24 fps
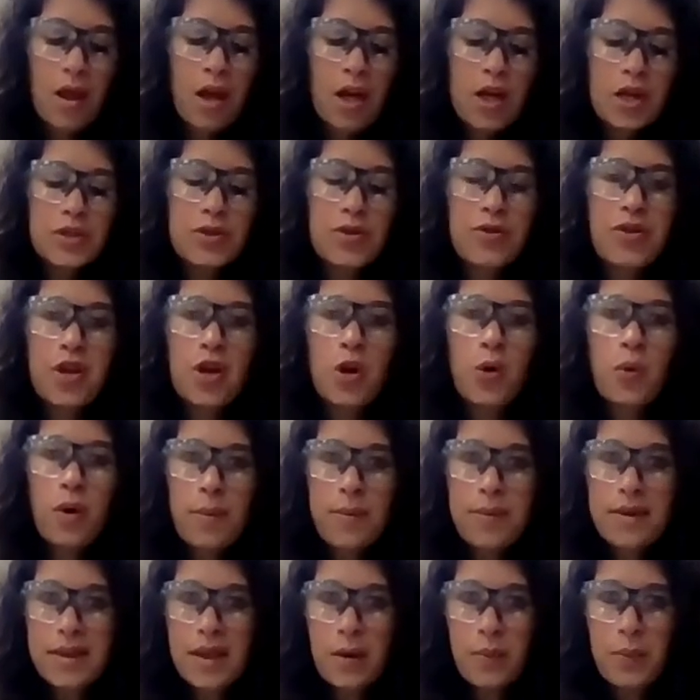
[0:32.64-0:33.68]
So the
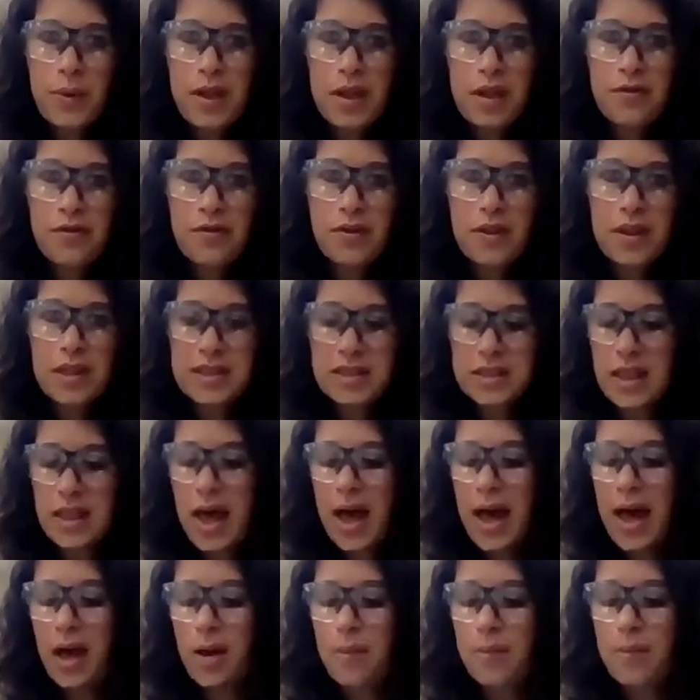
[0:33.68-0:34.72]
equipment that we need for this
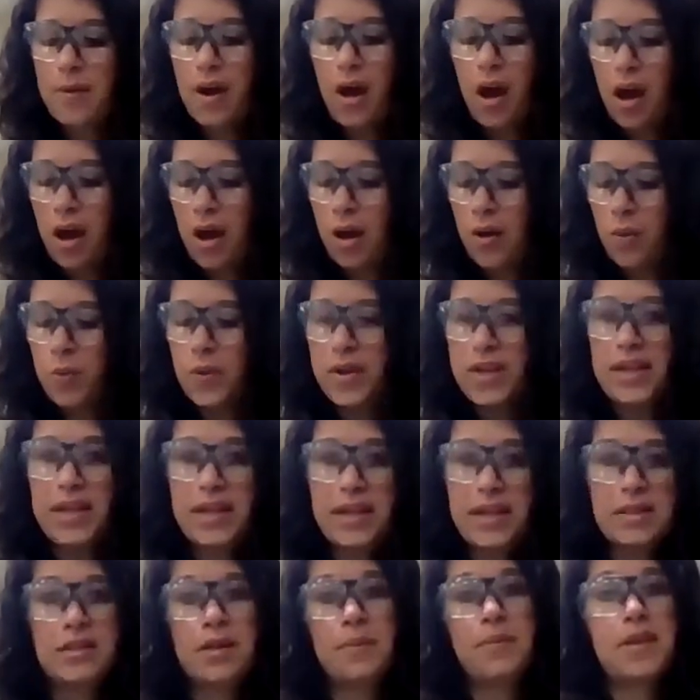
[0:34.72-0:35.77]
lab, we
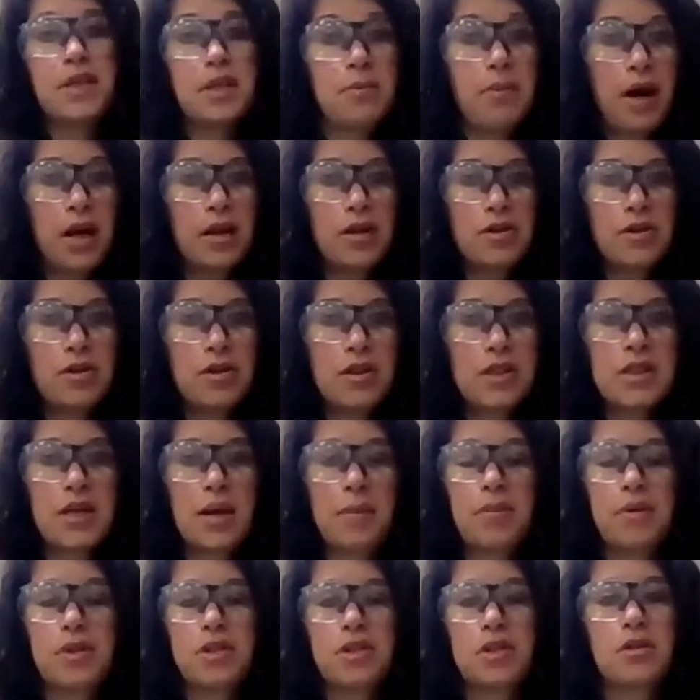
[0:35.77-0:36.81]
need something to monitor the
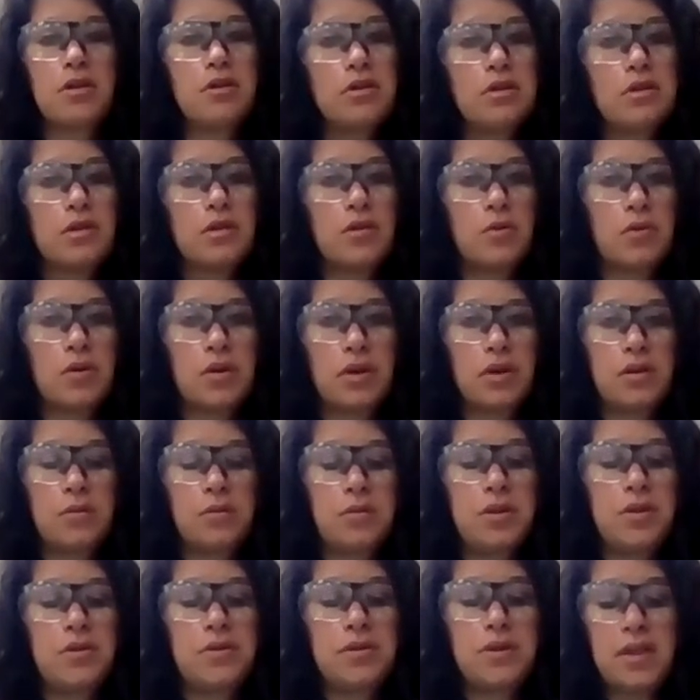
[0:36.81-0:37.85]
temperature. So we're going to be
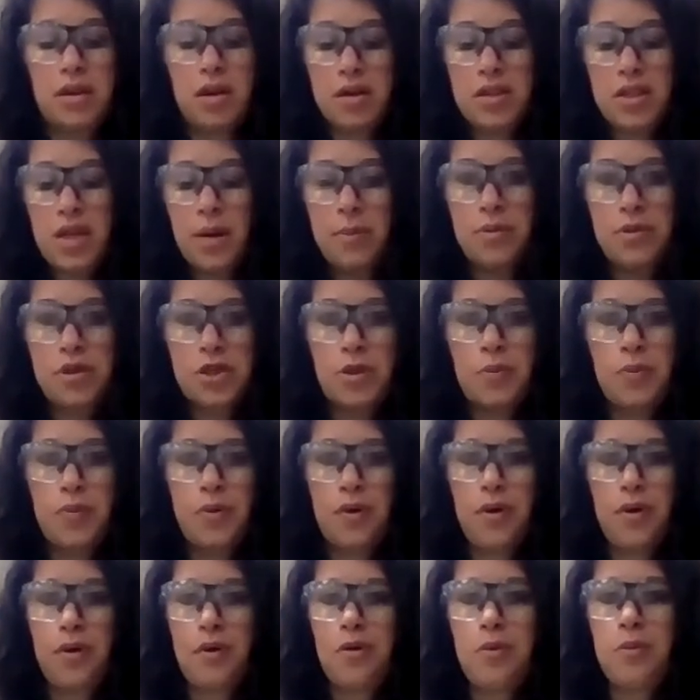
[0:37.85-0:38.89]
using our temperature
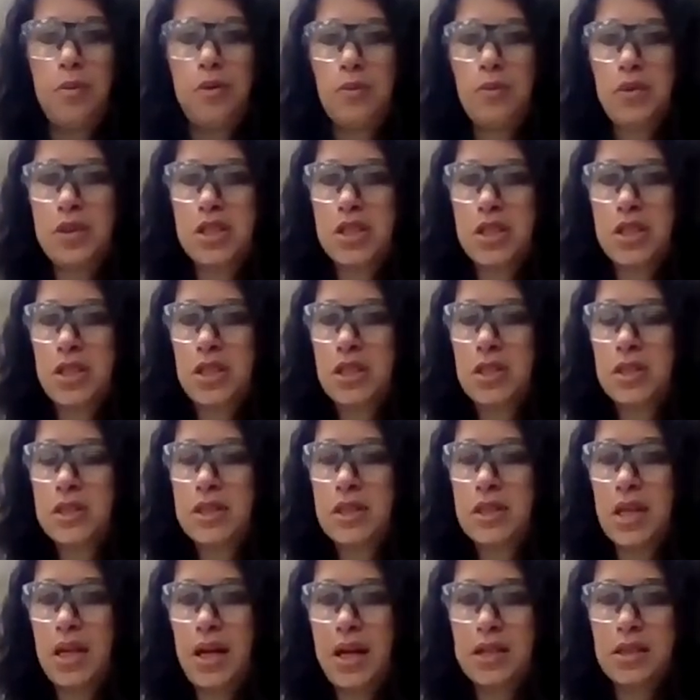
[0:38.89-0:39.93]
probe, which is
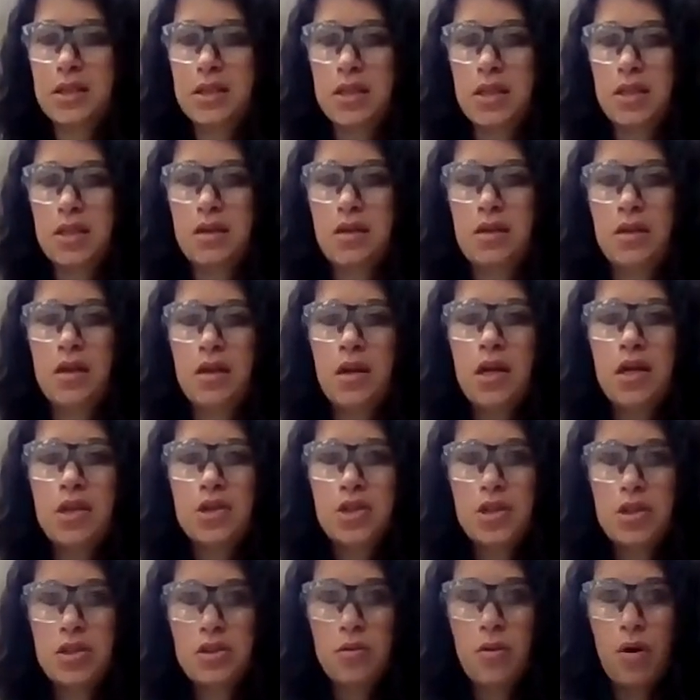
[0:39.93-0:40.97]
connected
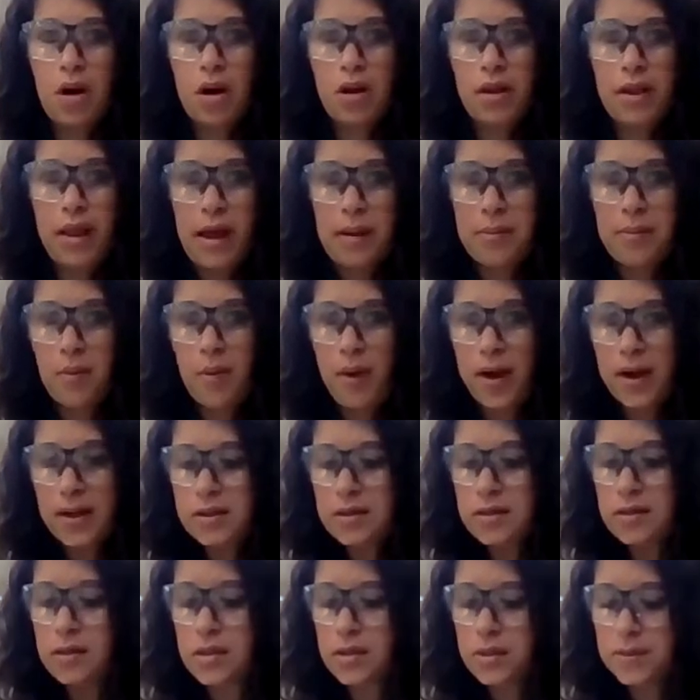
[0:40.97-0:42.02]
to our lab
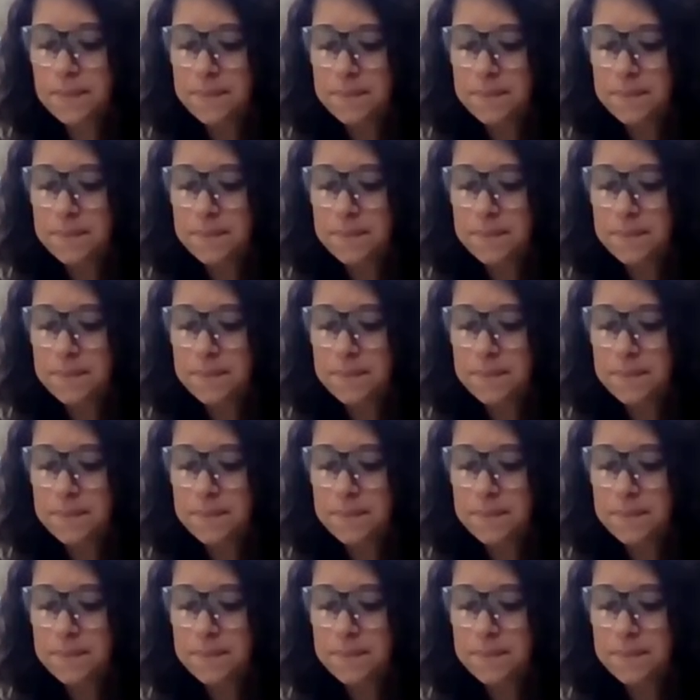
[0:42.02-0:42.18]
Quest.